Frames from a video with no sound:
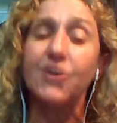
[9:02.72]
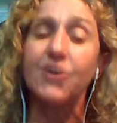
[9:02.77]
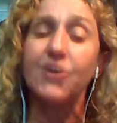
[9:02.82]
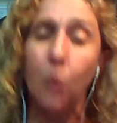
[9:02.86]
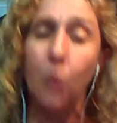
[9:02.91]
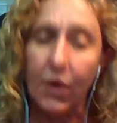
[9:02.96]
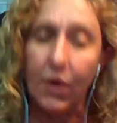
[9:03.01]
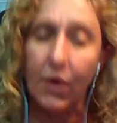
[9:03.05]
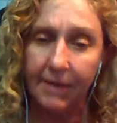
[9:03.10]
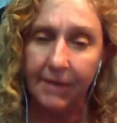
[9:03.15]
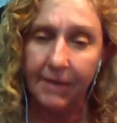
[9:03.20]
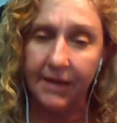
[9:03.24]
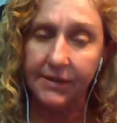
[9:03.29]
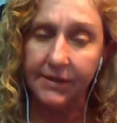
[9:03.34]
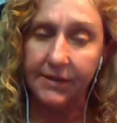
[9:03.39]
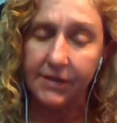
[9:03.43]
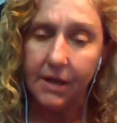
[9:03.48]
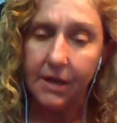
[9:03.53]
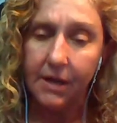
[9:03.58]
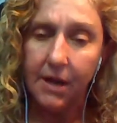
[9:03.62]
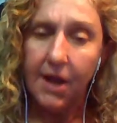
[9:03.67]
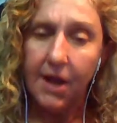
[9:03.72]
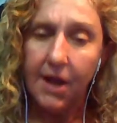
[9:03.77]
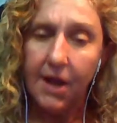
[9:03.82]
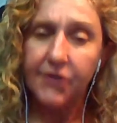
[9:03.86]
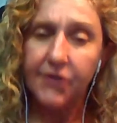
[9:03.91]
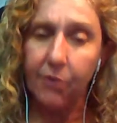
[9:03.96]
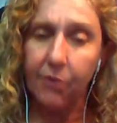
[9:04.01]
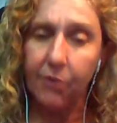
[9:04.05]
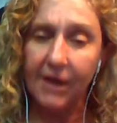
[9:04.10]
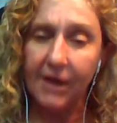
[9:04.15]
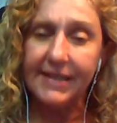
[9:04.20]
20 minutes to
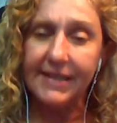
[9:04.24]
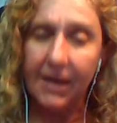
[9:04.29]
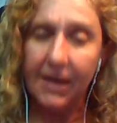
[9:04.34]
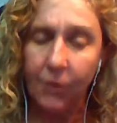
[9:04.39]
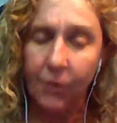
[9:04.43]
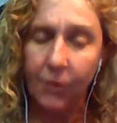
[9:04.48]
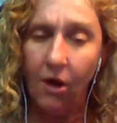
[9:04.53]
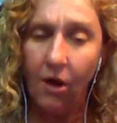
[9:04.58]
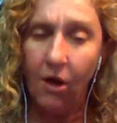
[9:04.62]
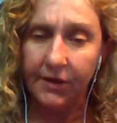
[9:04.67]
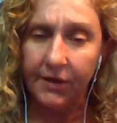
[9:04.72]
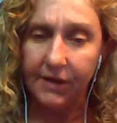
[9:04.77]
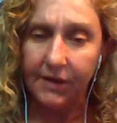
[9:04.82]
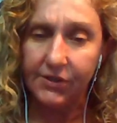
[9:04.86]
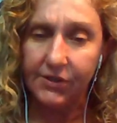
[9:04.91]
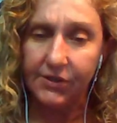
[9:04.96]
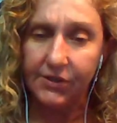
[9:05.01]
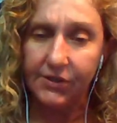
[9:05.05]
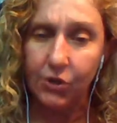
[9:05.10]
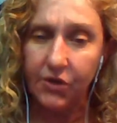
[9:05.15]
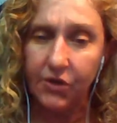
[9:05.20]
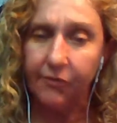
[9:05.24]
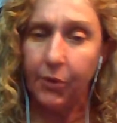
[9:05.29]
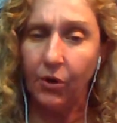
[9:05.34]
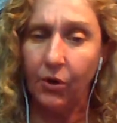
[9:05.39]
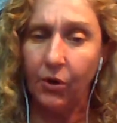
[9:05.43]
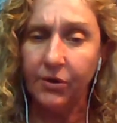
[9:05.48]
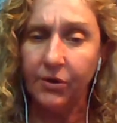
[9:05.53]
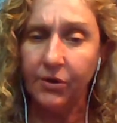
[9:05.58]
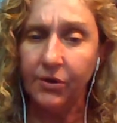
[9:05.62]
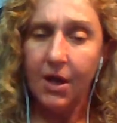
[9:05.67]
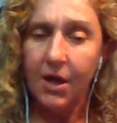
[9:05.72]
break down the walnut husk. So you've
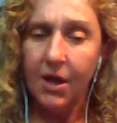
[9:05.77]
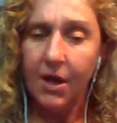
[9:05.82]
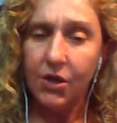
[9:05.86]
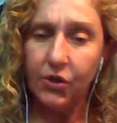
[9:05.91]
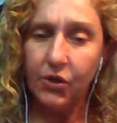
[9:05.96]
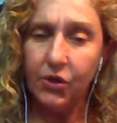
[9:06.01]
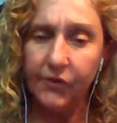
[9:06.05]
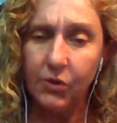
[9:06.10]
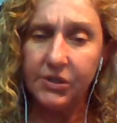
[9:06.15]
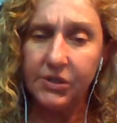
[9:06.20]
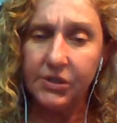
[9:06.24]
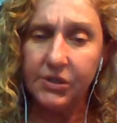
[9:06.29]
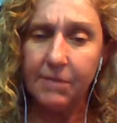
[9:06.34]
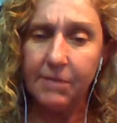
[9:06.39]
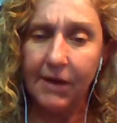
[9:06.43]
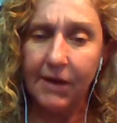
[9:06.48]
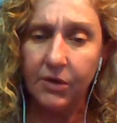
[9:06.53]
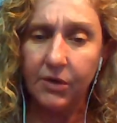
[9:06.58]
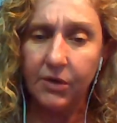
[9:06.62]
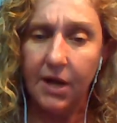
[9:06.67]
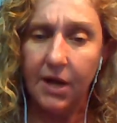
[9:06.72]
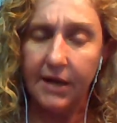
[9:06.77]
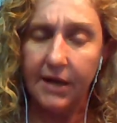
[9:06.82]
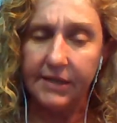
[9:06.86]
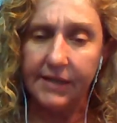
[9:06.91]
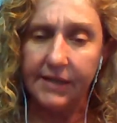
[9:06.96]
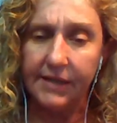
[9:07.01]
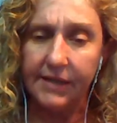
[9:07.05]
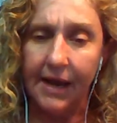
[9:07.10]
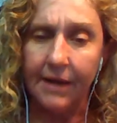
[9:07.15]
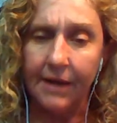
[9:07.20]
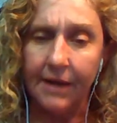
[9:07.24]
used the
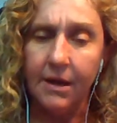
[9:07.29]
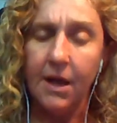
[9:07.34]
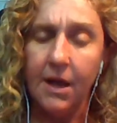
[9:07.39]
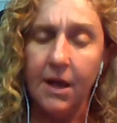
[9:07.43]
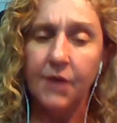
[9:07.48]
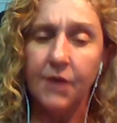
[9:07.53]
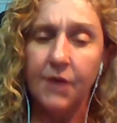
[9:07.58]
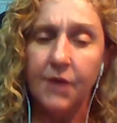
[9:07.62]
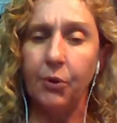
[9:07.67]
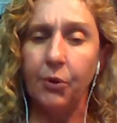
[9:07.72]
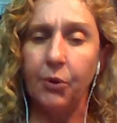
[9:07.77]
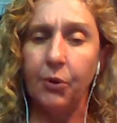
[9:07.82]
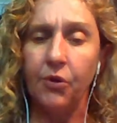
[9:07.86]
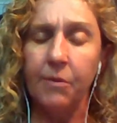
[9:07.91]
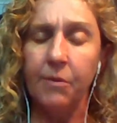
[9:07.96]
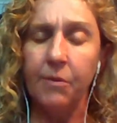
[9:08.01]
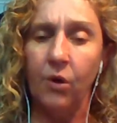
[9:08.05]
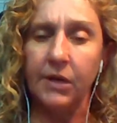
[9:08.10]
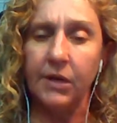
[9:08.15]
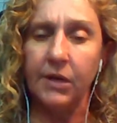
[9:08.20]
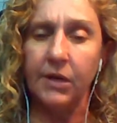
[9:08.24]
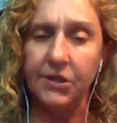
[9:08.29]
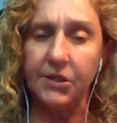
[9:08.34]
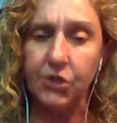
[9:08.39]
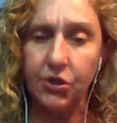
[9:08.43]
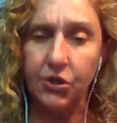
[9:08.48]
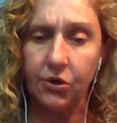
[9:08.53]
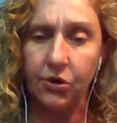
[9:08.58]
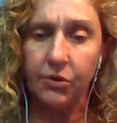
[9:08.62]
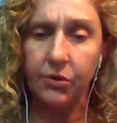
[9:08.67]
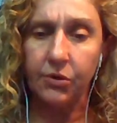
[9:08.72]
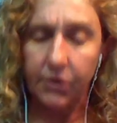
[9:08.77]
microchitosan to pull the mold into
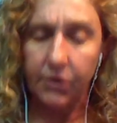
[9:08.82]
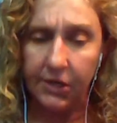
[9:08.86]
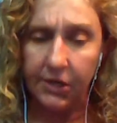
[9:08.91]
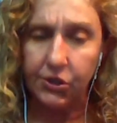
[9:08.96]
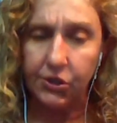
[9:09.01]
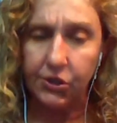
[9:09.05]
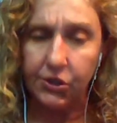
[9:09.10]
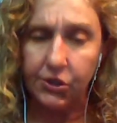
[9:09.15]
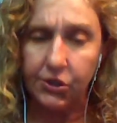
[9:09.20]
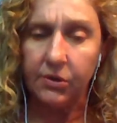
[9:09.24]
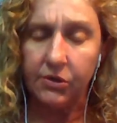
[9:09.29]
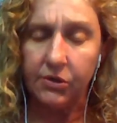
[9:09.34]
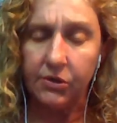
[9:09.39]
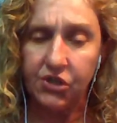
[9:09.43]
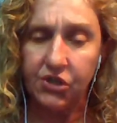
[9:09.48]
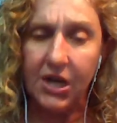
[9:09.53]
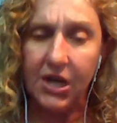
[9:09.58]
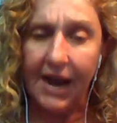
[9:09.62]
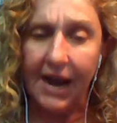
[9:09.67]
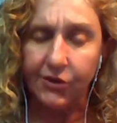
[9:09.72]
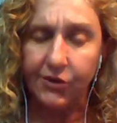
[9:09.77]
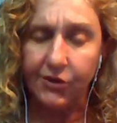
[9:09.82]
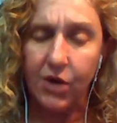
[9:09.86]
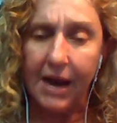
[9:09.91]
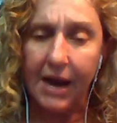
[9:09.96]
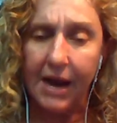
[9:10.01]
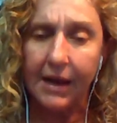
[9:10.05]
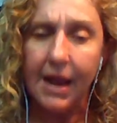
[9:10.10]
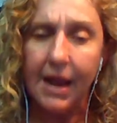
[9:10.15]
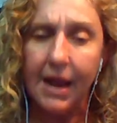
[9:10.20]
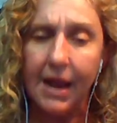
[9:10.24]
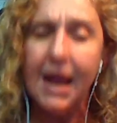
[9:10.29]
your GI
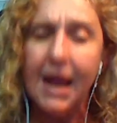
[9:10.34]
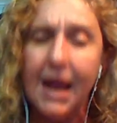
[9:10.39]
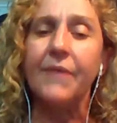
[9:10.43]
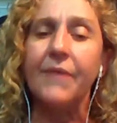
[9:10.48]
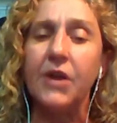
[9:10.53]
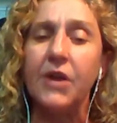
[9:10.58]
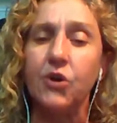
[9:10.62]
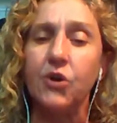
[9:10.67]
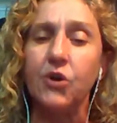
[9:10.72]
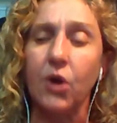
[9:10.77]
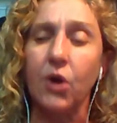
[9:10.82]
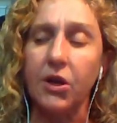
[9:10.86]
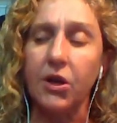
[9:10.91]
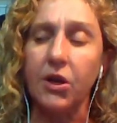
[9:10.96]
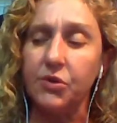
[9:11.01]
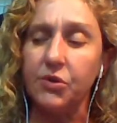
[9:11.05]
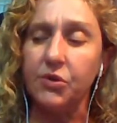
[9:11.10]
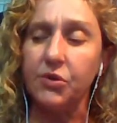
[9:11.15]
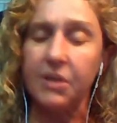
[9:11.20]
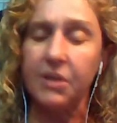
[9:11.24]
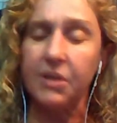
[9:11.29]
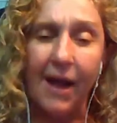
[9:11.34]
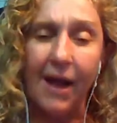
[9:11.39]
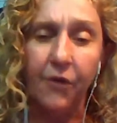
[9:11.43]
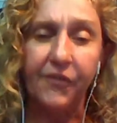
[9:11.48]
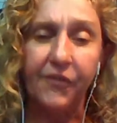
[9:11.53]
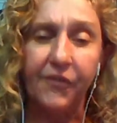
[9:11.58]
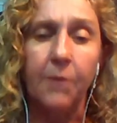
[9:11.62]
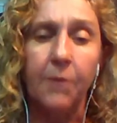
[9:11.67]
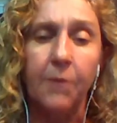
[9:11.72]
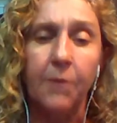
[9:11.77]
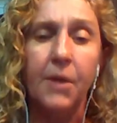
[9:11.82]
tract, and then you're going to use the
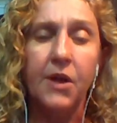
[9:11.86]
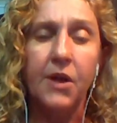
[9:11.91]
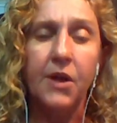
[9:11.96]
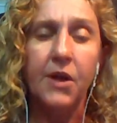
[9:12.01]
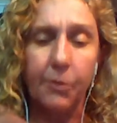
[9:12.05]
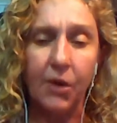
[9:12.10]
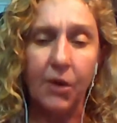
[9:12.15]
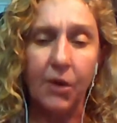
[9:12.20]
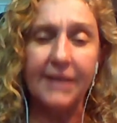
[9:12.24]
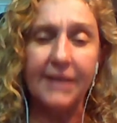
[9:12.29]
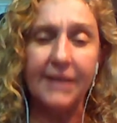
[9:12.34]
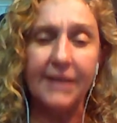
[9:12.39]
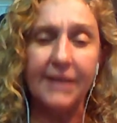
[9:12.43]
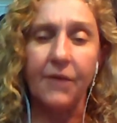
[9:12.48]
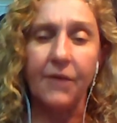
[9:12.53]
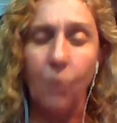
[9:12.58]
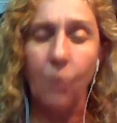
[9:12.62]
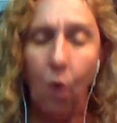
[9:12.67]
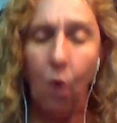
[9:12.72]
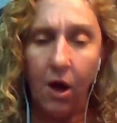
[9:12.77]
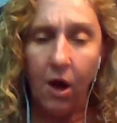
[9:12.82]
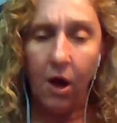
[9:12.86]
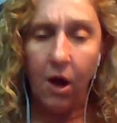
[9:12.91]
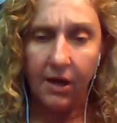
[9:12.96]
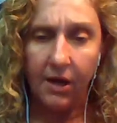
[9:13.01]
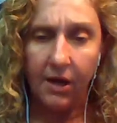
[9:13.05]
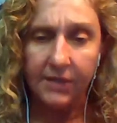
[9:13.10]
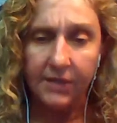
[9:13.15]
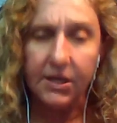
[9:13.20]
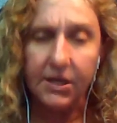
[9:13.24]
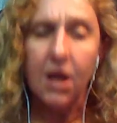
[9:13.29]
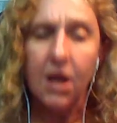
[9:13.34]
biofilm to break down the walnut
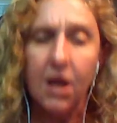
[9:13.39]
husk.